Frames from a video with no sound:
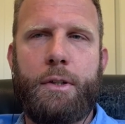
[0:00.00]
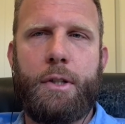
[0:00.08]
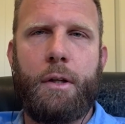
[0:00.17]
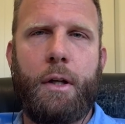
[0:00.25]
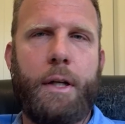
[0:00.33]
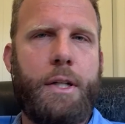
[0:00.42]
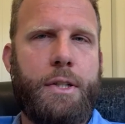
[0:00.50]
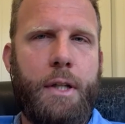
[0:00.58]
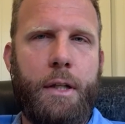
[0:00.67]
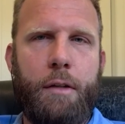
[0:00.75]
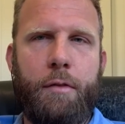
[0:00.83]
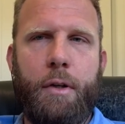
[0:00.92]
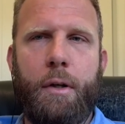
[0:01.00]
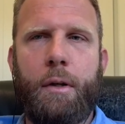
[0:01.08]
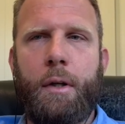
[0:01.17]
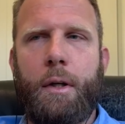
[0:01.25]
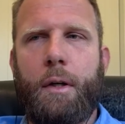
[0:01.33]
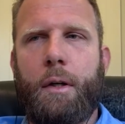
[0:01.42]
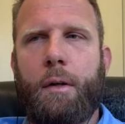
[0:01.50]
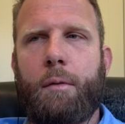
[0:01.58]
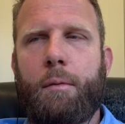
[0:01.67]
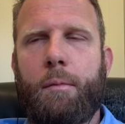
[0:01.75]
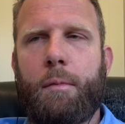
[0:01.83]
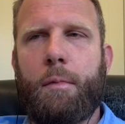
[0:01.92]
So like you said, you've got
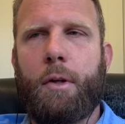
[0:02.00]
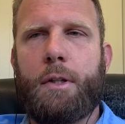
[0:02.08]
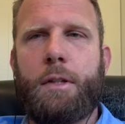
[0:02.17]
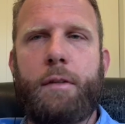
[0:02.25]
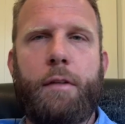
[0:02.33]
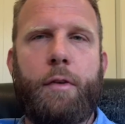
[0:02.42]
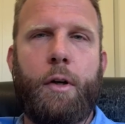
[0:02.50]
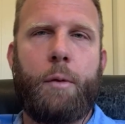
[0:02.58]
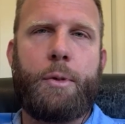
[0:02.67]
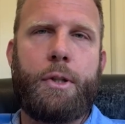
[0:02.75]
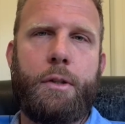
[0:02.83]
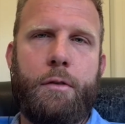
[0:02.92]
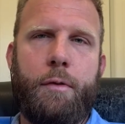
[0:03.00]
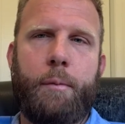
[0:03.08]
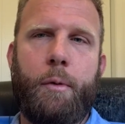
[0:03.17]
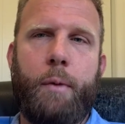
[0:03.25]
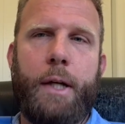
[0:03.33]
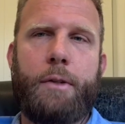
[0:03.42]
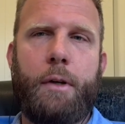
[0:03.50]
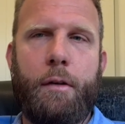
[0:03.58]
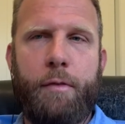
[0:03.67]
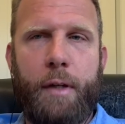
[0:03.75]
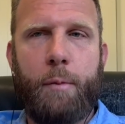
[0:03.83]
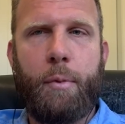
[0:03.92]
lots of different options from a
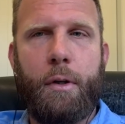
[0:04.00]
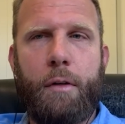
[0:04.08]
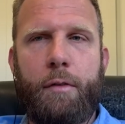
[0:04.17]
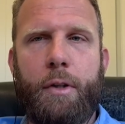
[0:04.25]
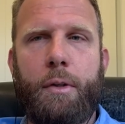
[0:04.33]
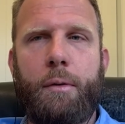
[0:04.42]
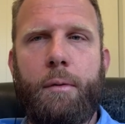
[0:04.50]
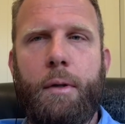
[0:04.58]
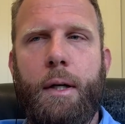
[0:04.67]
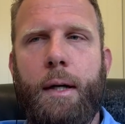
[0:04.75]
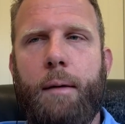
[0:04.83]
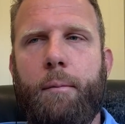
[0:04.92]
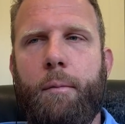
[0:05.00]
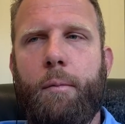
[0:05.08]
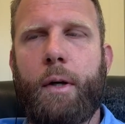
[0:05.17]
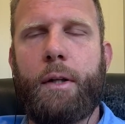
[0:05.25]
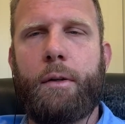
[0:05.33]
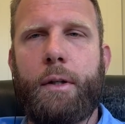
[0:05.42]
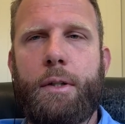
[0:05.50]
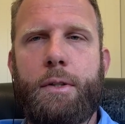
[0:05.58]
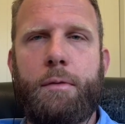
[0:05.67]
retrofit point of view, whether it's